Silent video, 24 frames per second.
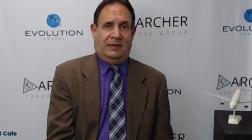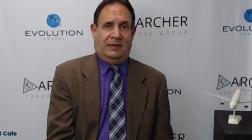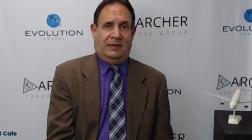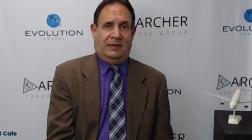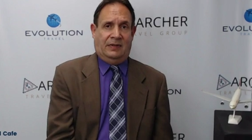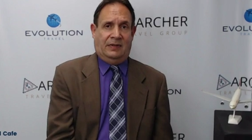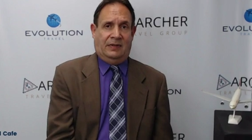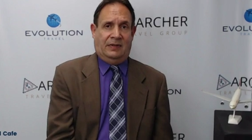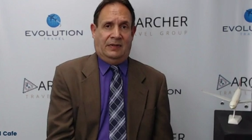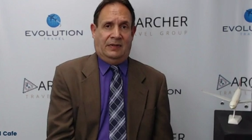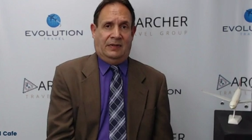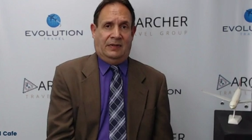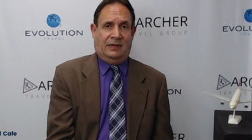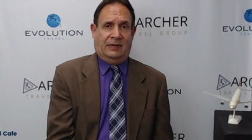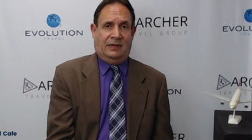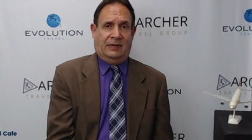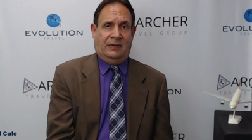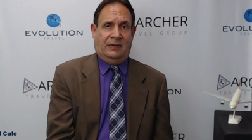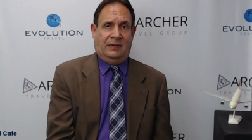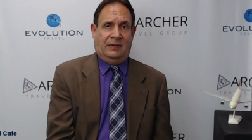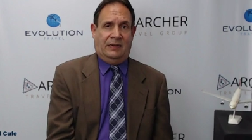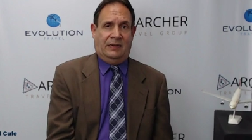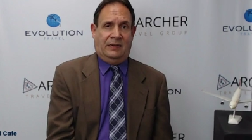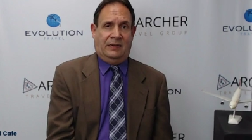Okay, all right.
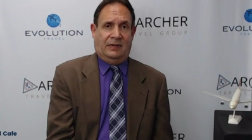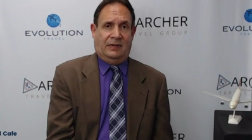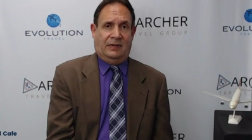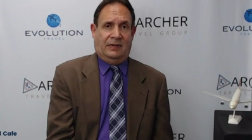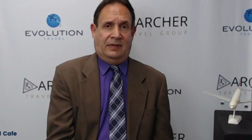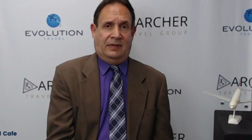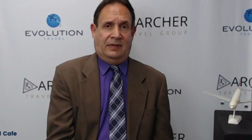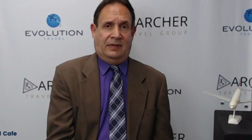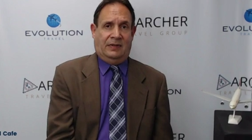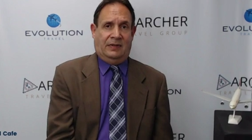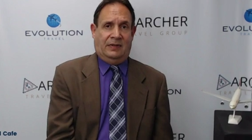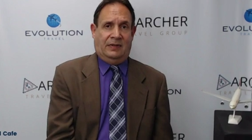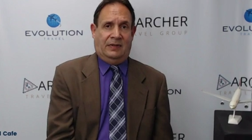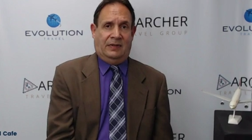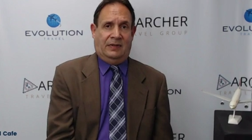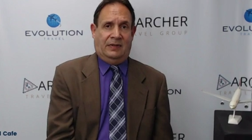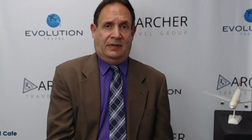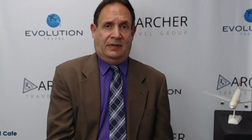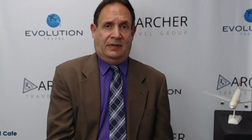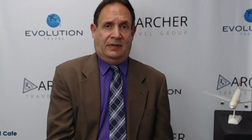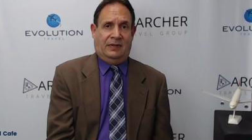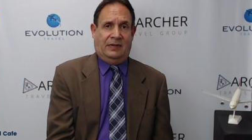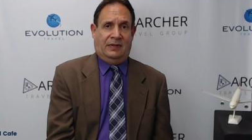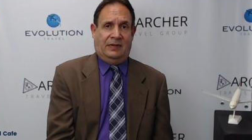
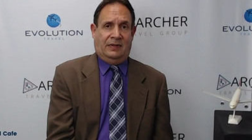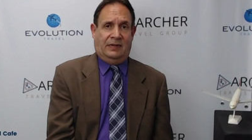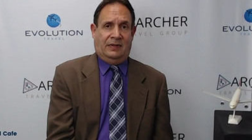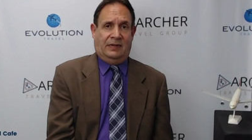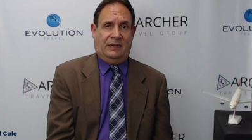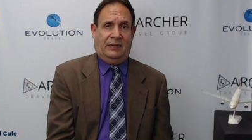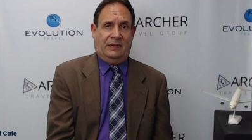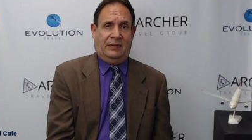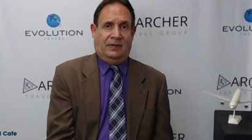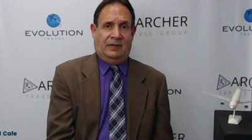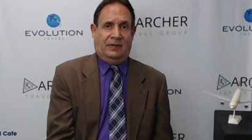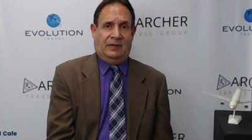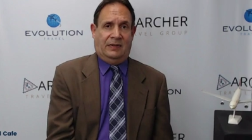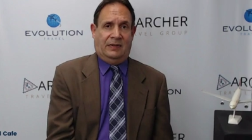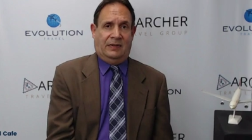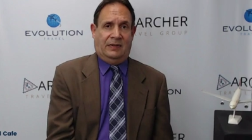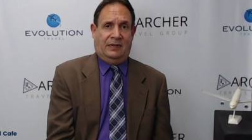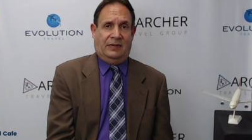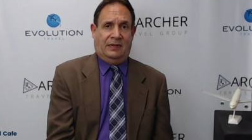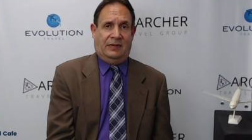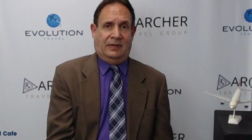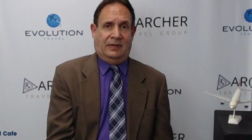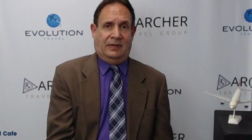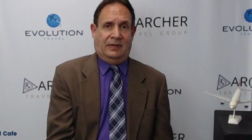Um, and
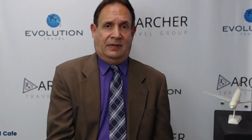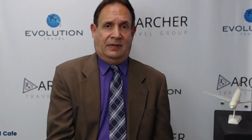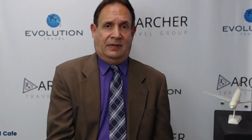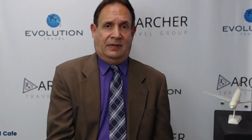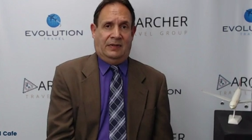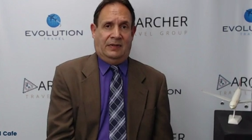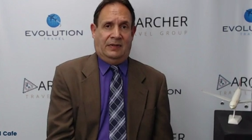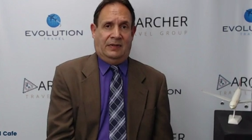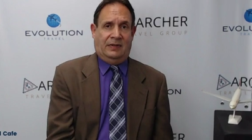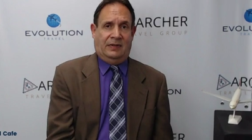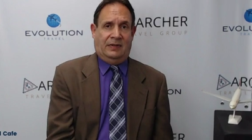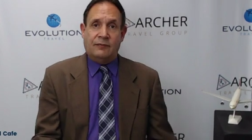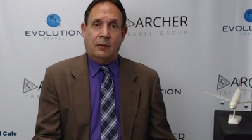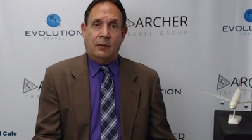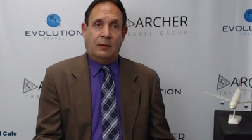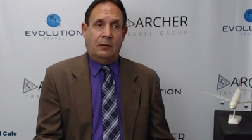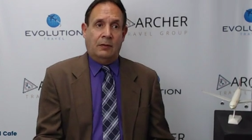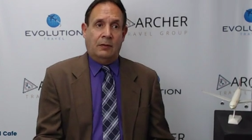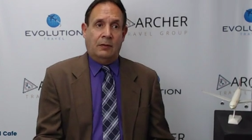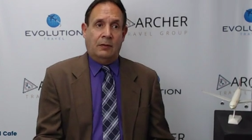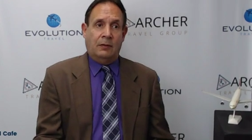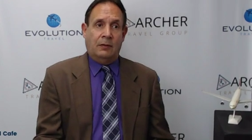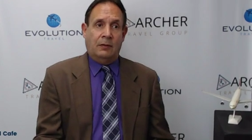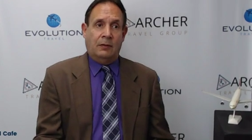now let's roll the commercial.